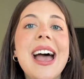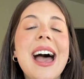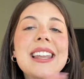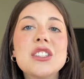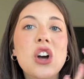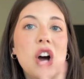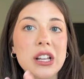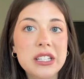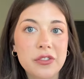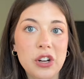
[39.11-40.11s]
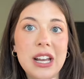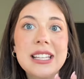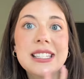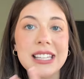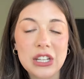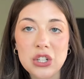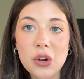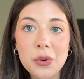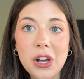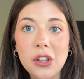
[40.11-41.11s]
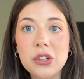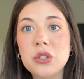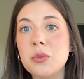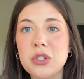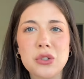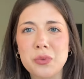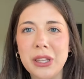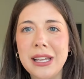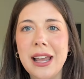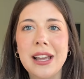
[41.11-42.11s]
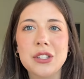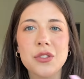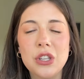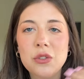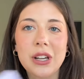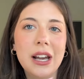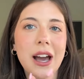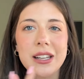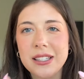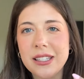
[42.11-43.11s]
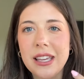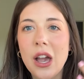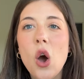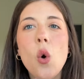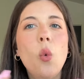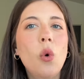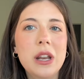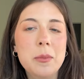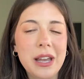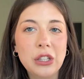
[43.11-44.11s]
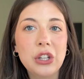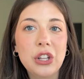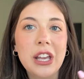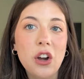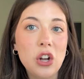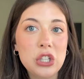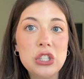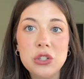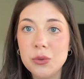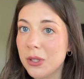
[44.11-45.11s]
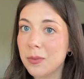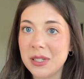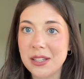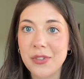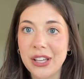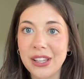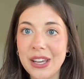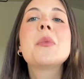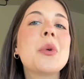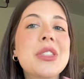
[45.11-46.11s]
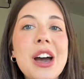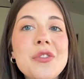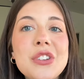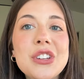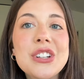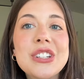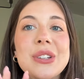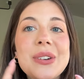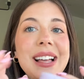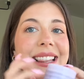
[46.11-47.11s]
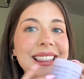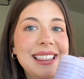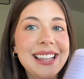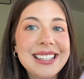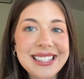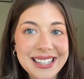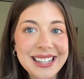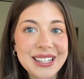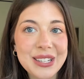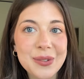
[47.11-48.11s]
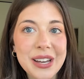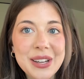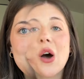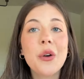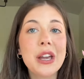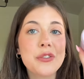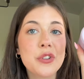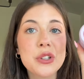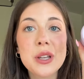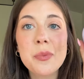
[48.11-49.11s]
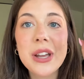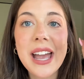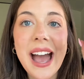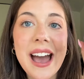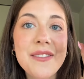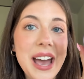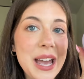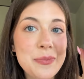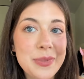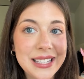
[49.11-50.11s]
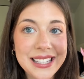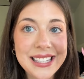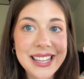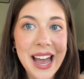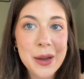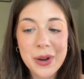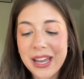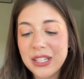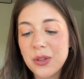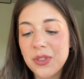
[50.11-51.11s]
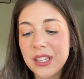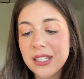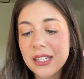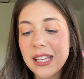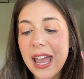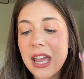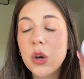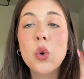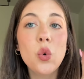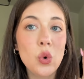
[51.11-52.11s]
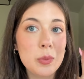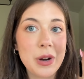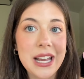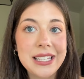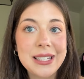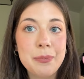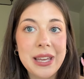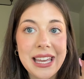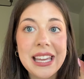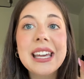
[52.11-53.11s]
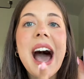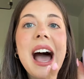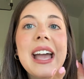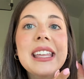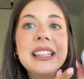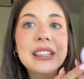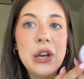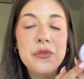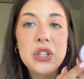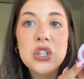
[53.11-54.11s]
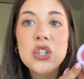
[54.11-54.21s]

and it's on different skin tone colors, which is really nice so that you can kind of see what it might look like on you specifically. But without further ado, let's get into it. Okay, first up we have Hibiscus Highway. So this is a cool bright pink. I love this